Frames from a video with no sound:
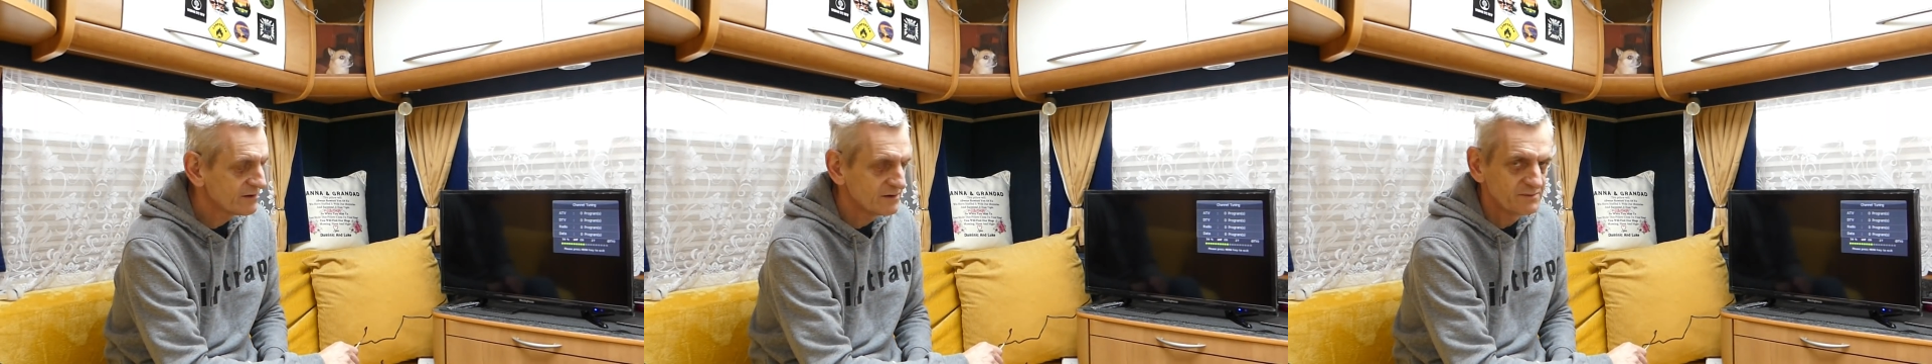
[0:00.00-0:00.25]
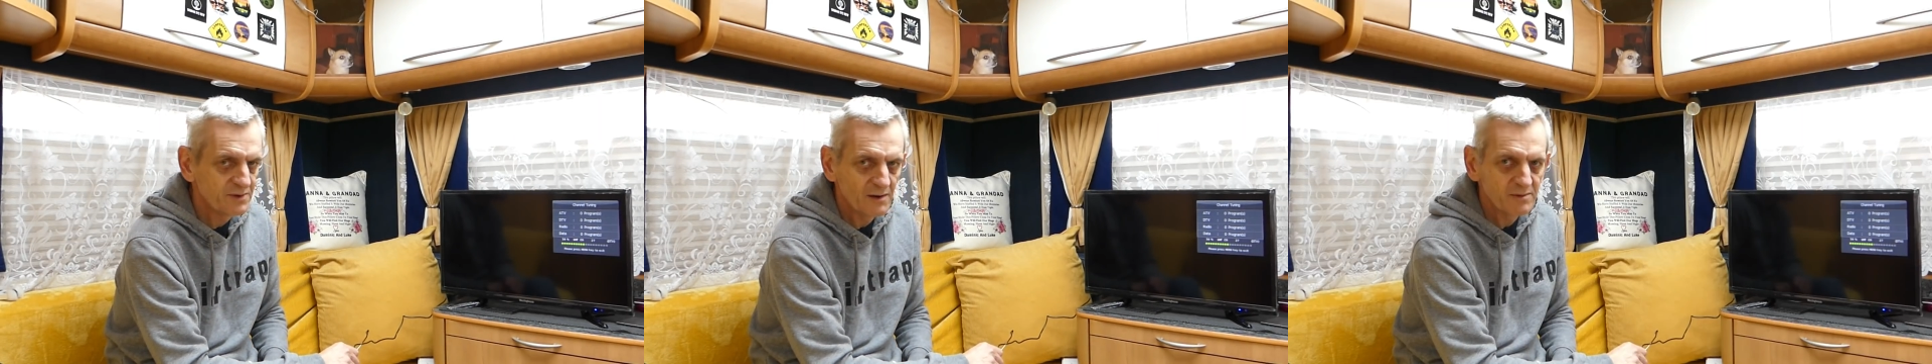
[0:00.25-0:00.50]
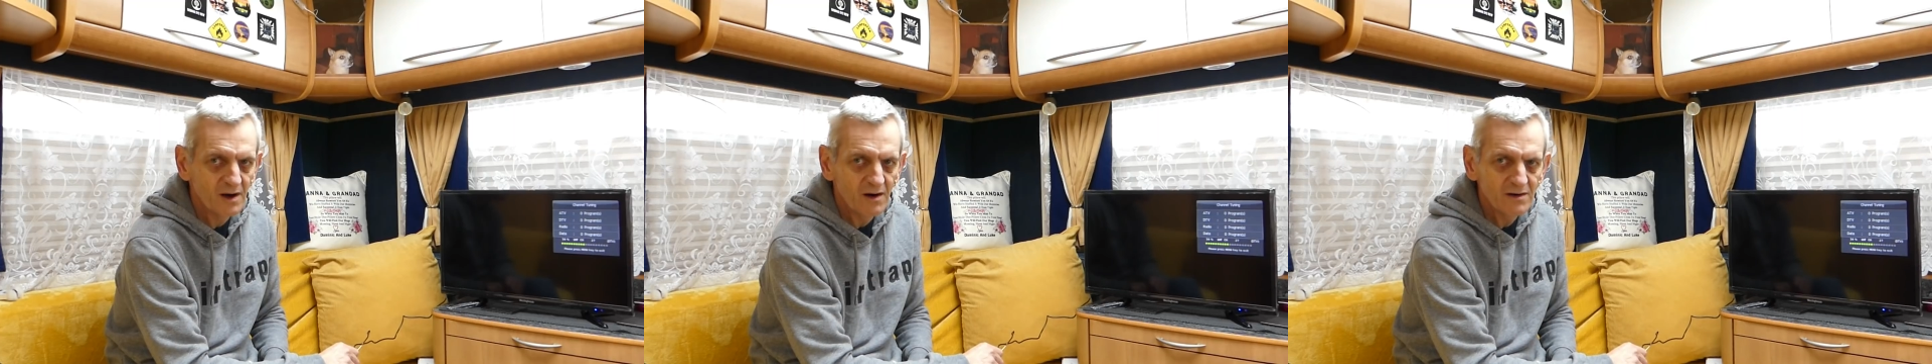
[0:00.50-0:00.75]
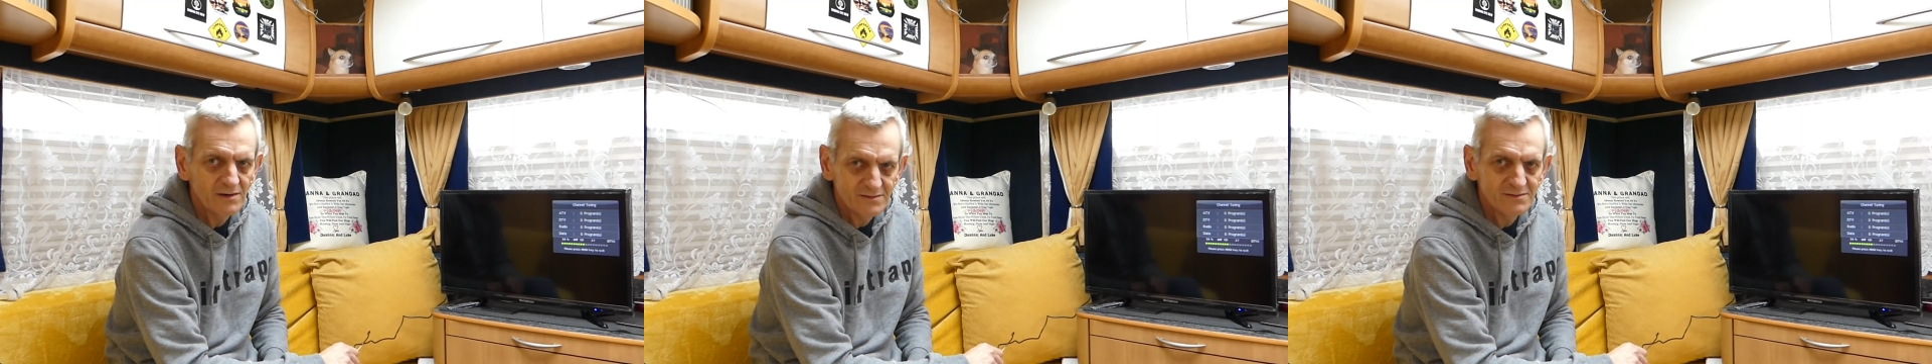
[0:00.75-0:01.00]
some
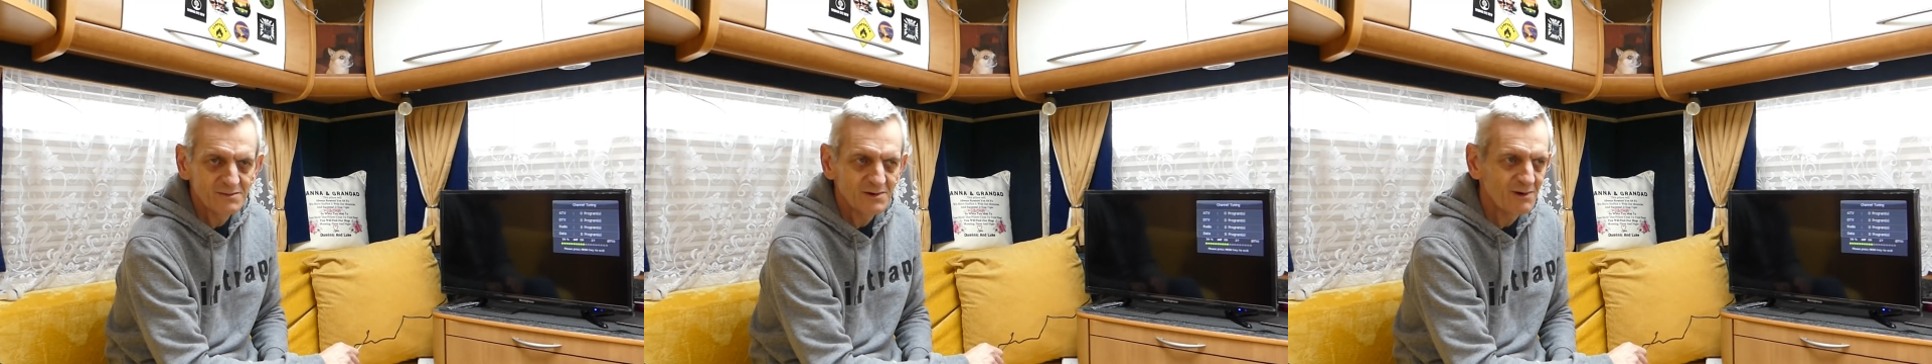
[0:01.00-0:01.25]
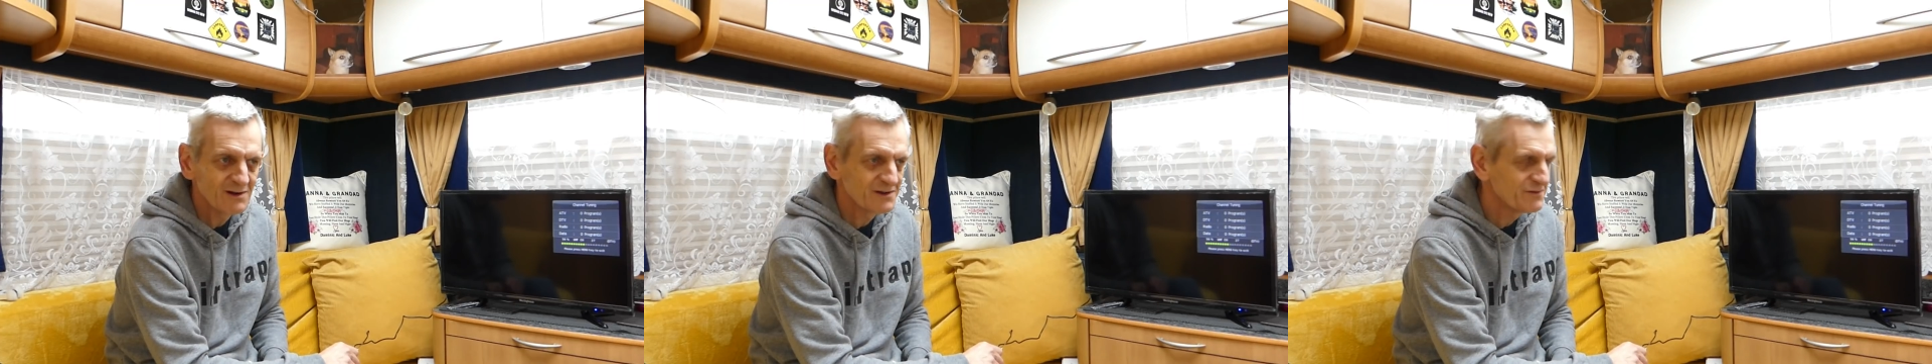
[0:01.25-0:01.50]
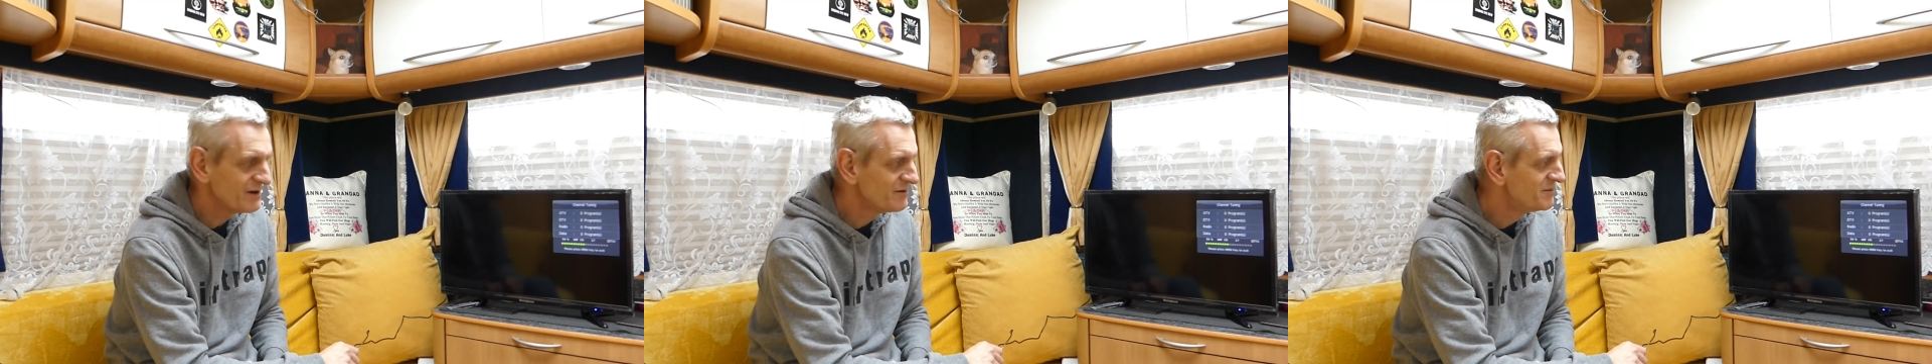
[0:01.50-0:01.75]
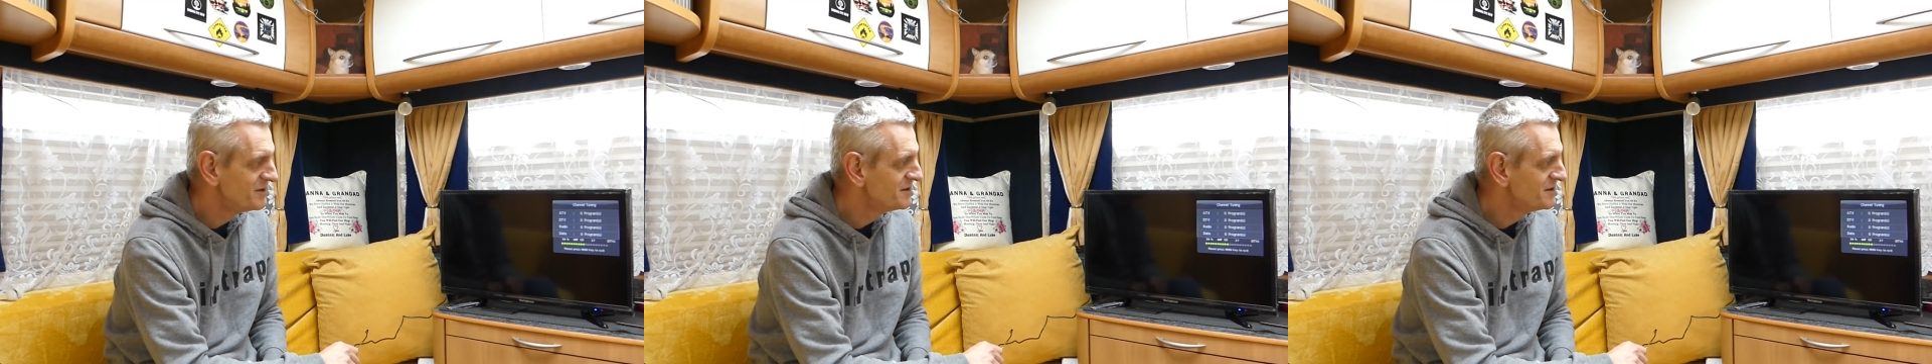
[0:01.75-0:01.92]
popcorn, and we'll watch a film.